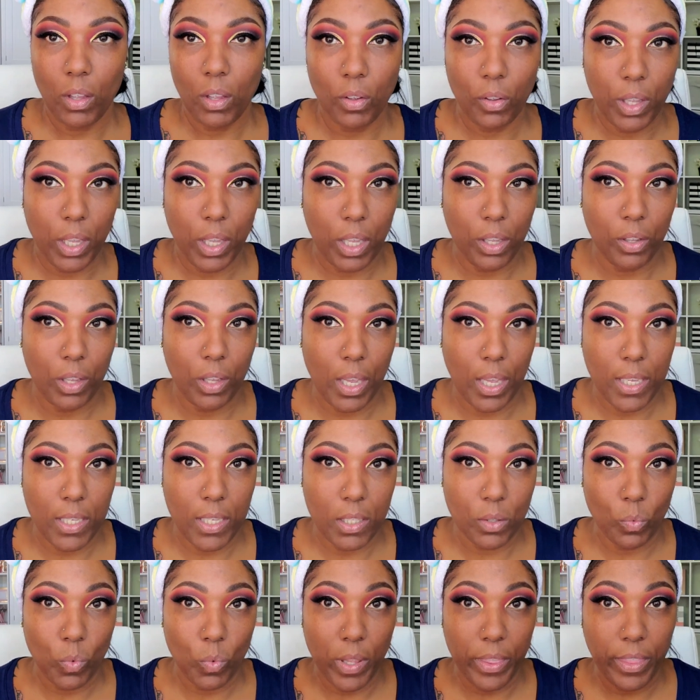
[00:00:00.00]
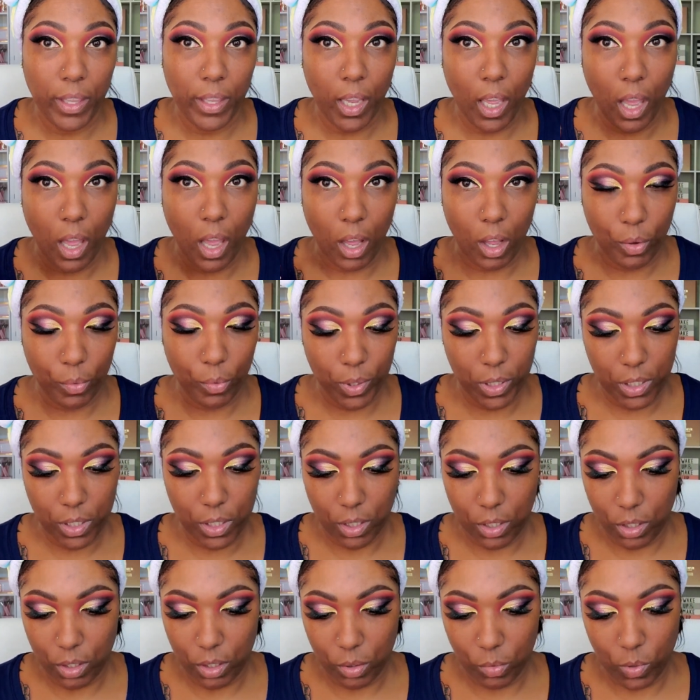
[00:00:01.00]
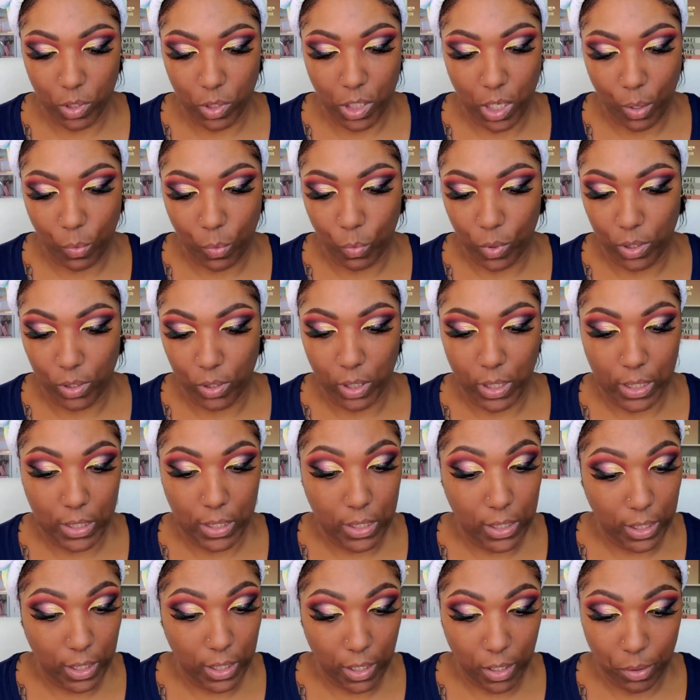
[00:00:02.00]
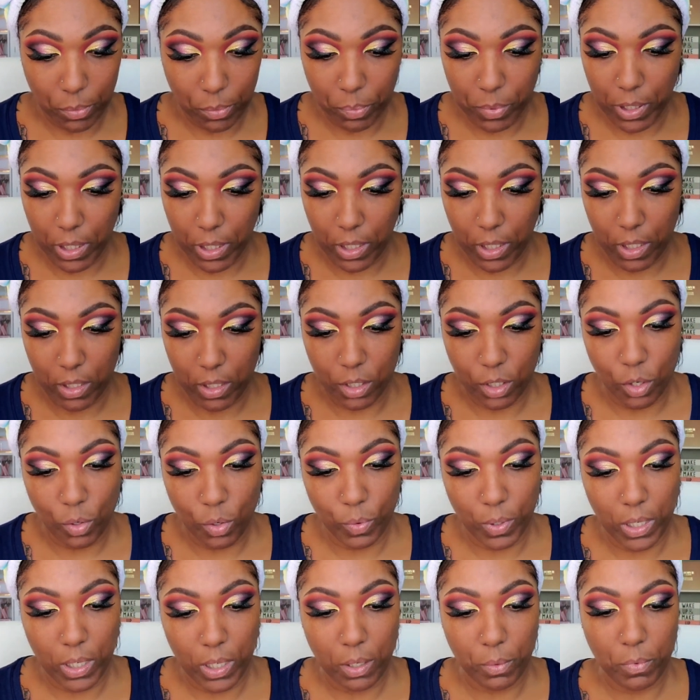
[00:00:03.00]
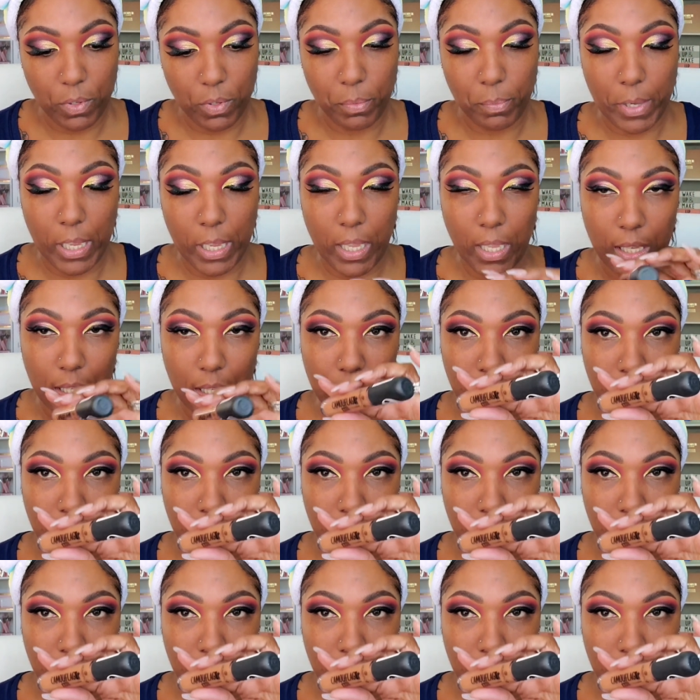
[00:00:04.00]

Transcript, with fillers: Okay, you guys, and one thing I always do, which I will not skip, is going in with my